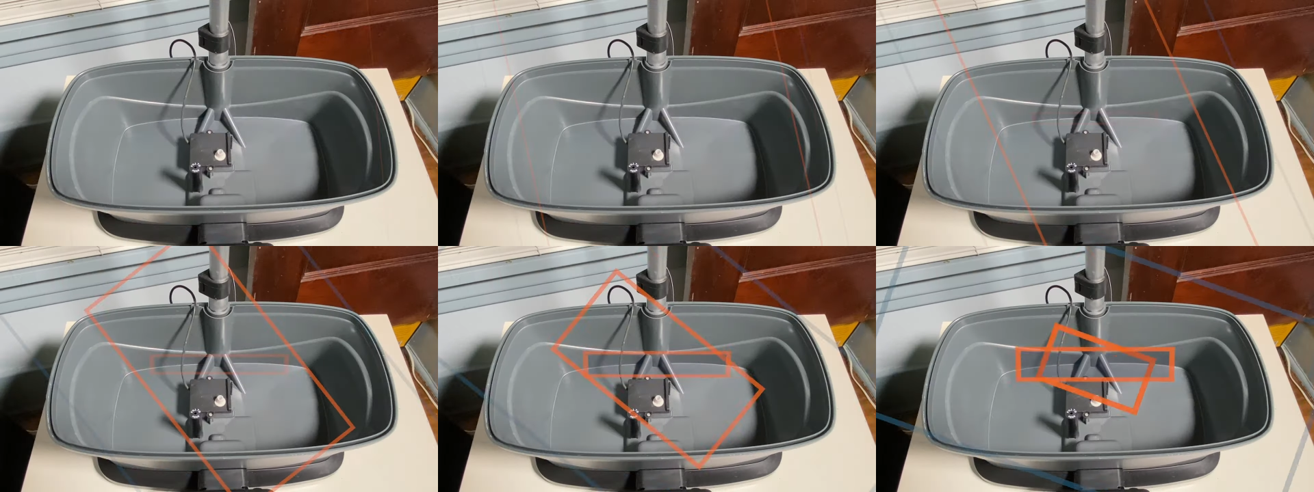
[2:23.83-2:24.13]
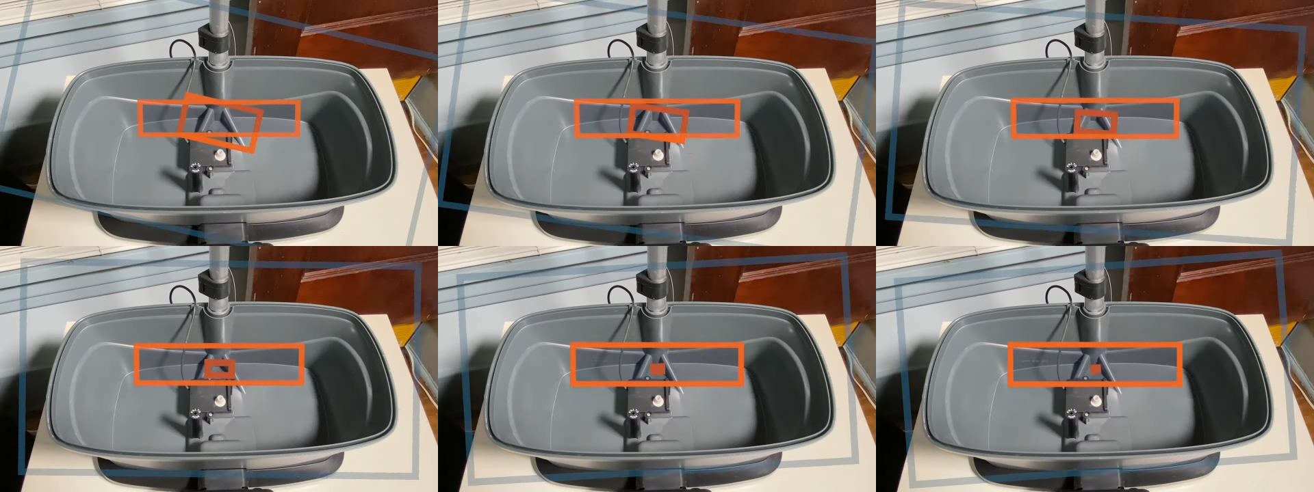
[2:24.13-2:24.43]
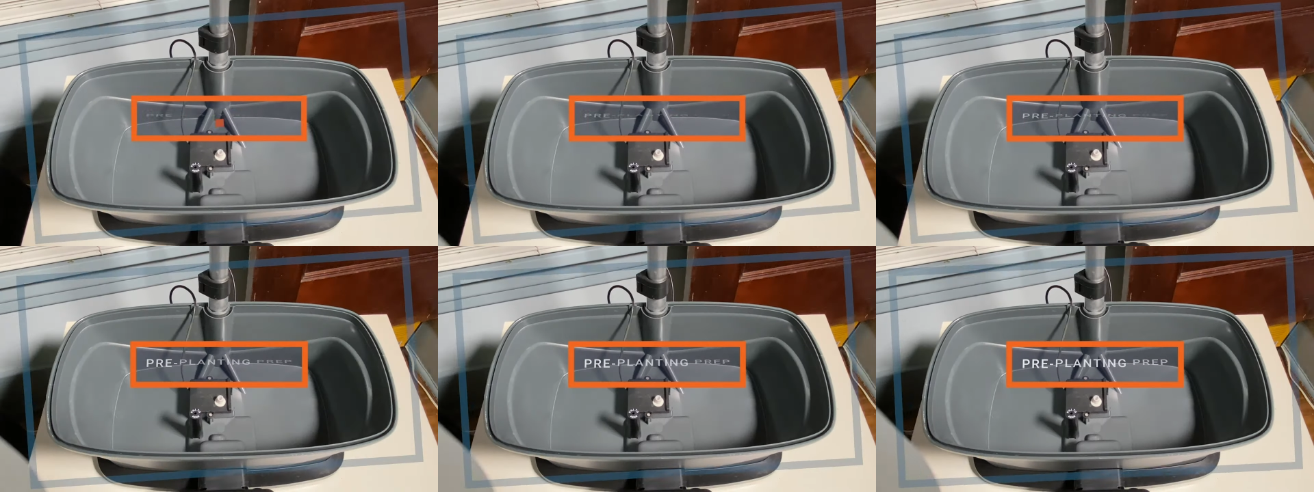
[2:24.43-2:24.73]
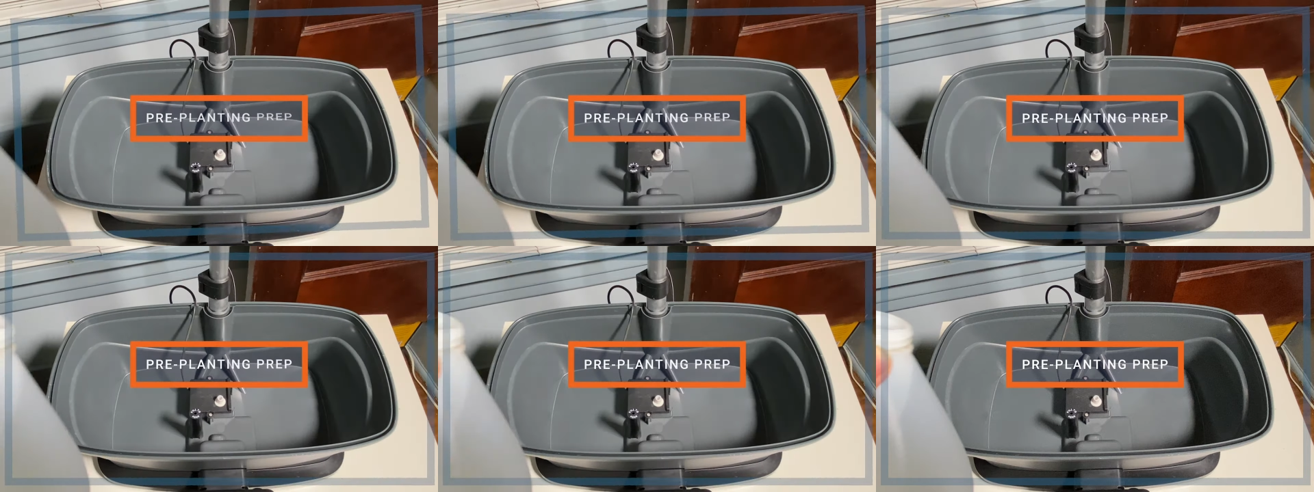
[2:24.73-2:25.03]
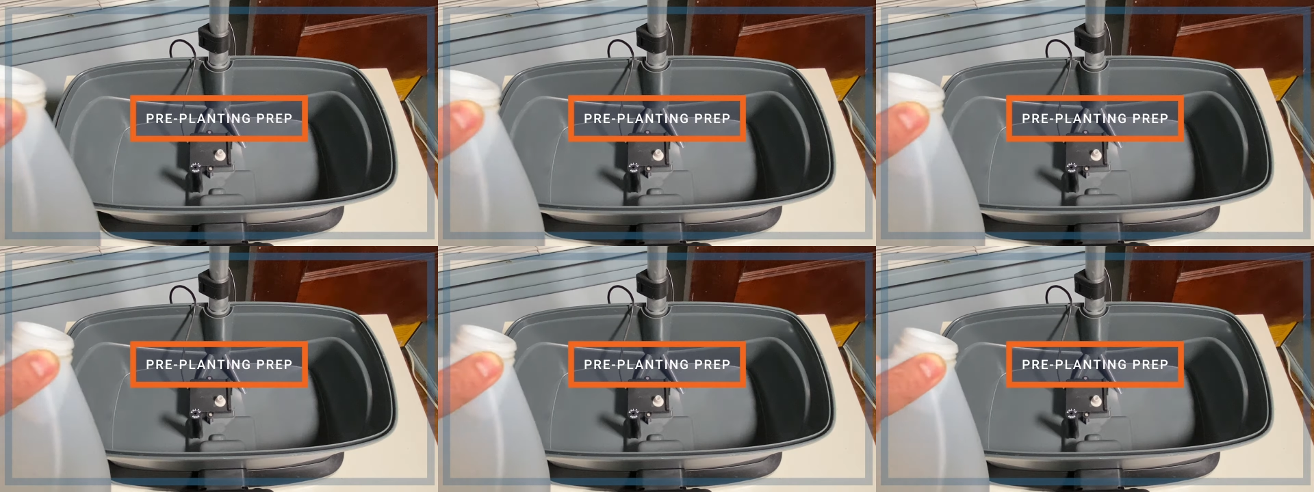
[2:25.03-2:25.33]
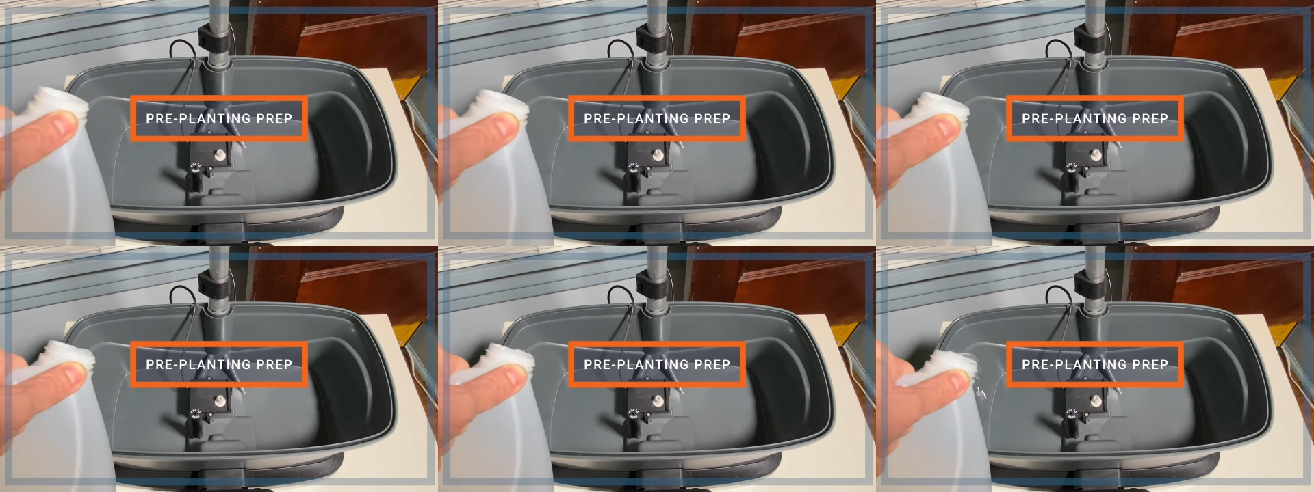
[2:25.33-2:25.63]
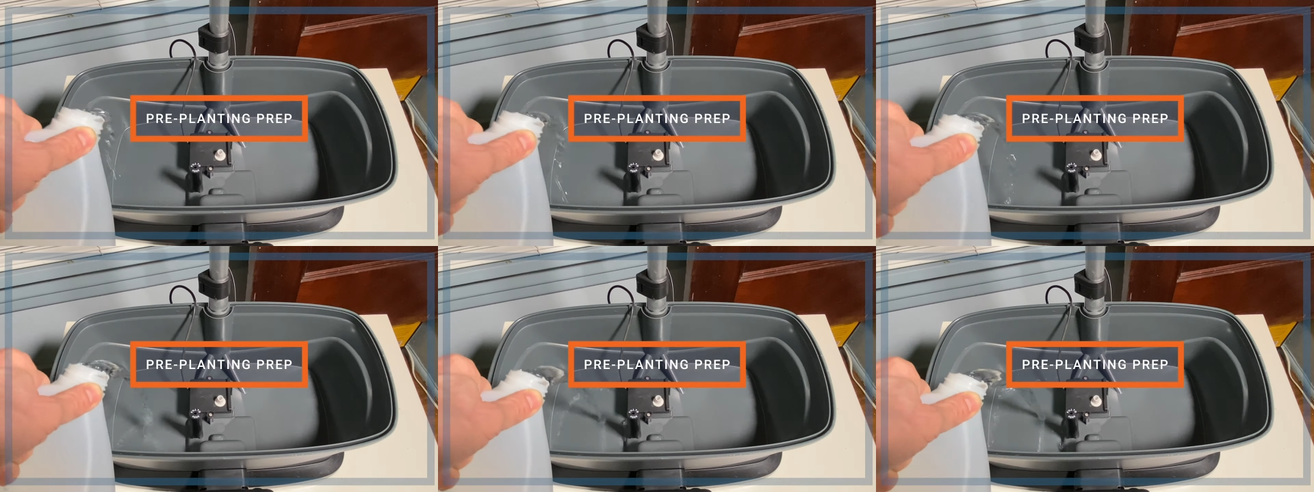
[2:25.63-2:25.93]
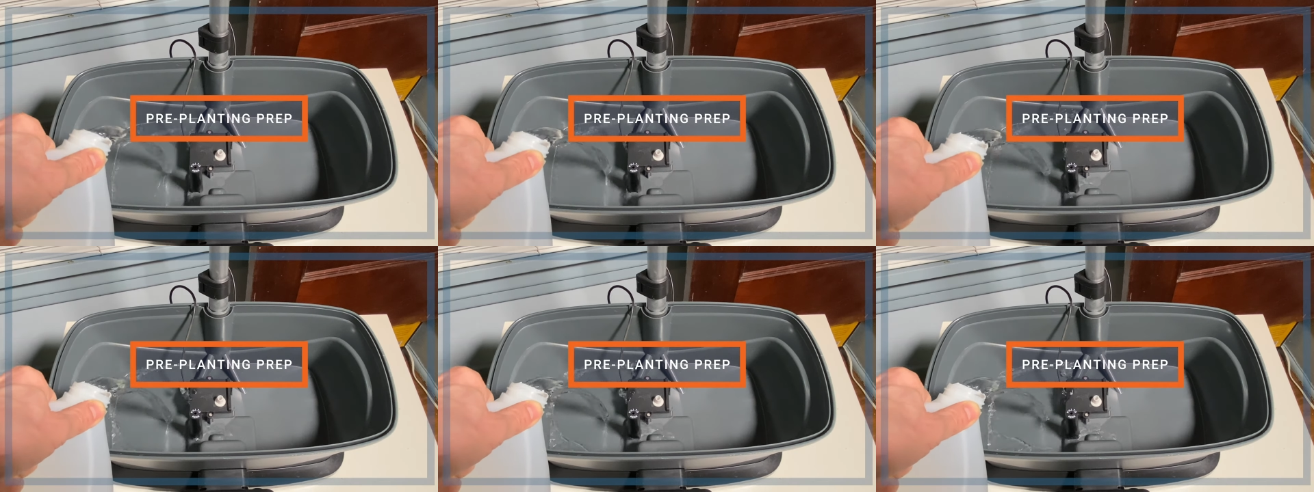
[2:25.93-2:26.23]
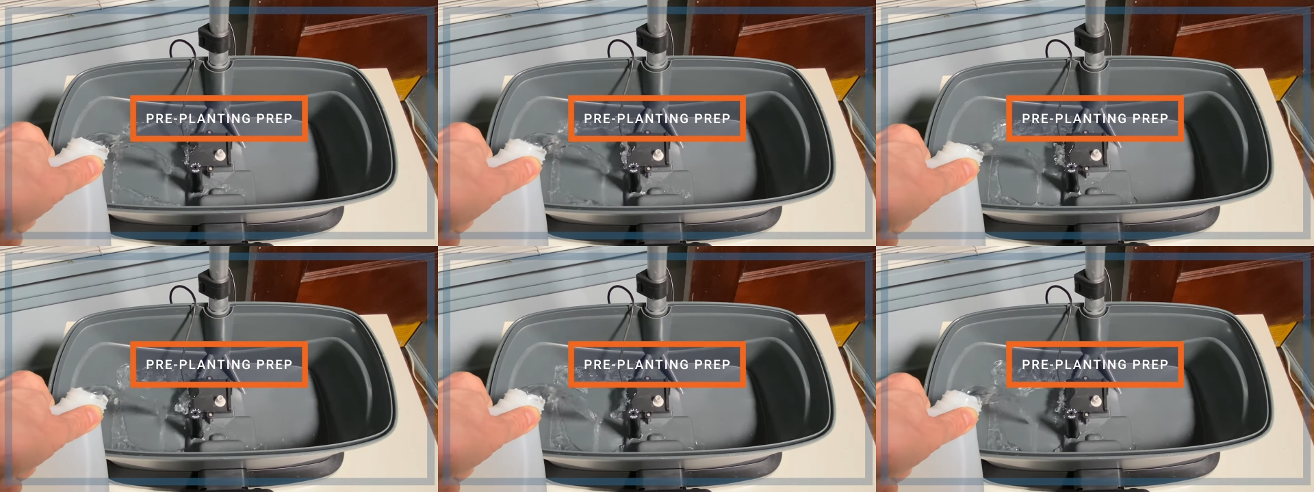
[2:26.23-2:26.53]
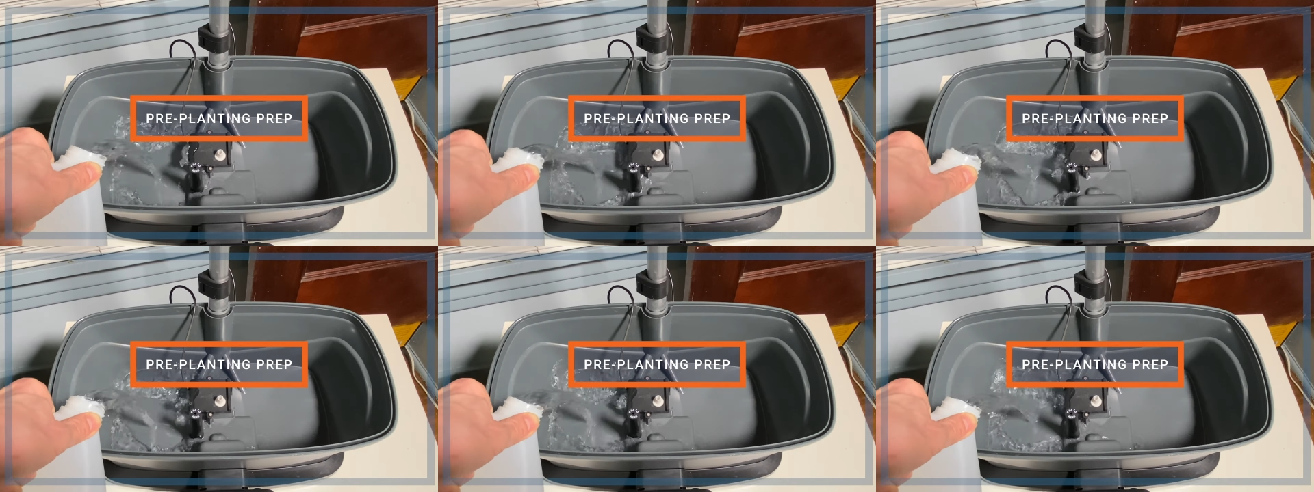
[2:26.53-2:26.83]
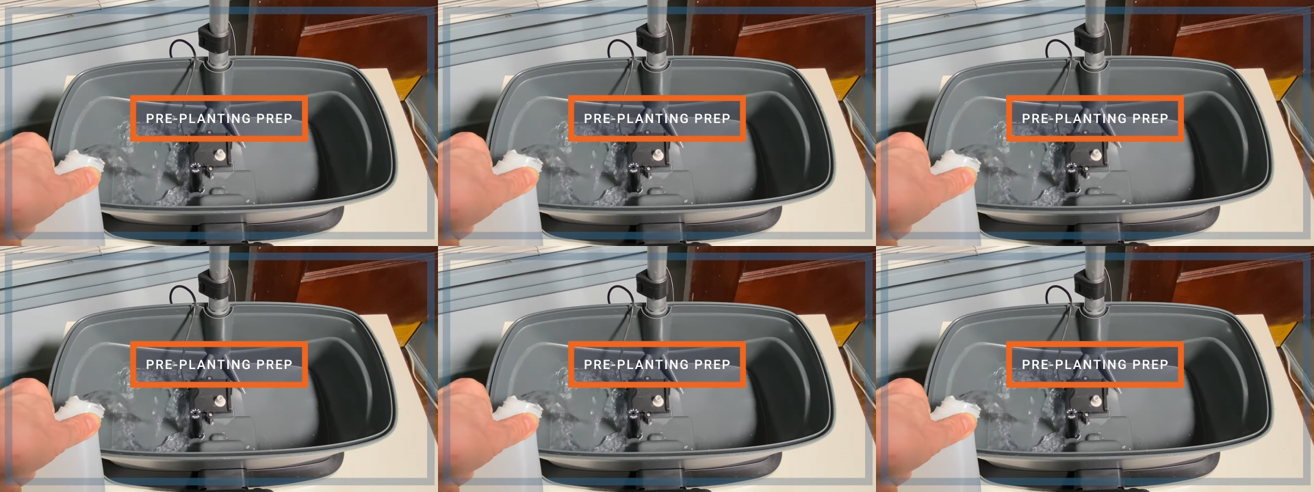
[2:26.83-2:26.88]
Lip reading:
[unreadable: no face in view]